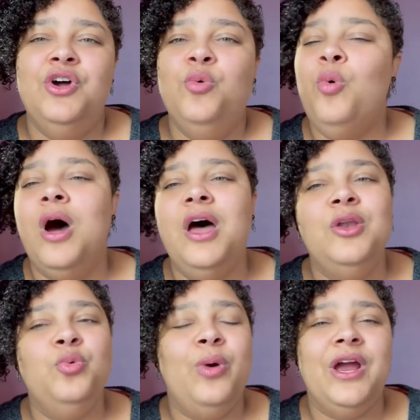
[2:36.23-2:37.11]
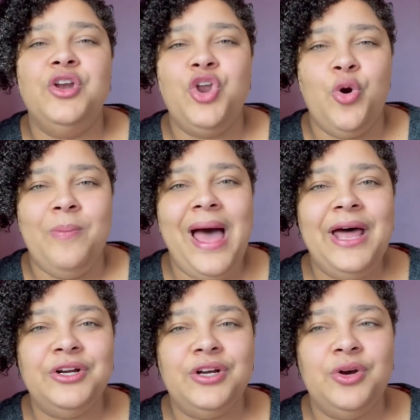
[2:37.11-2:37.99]
one where no
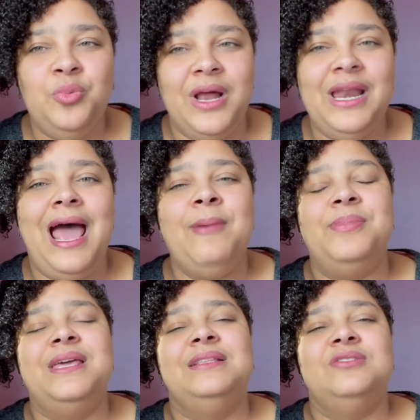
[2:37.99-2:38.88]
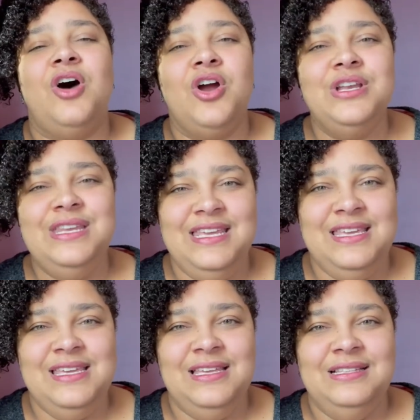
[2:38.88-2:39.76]
matter what happens, our
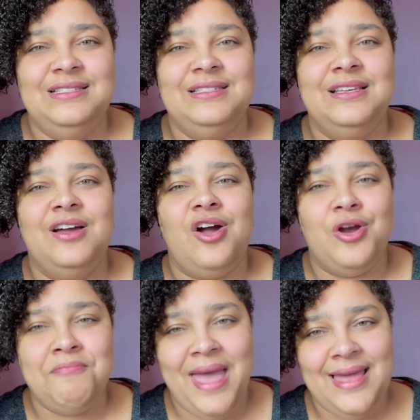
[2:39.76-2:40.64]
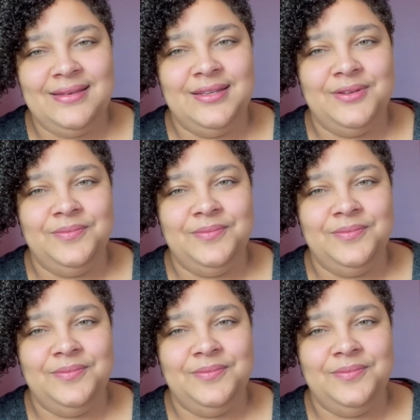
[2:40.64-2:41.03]
needs are met.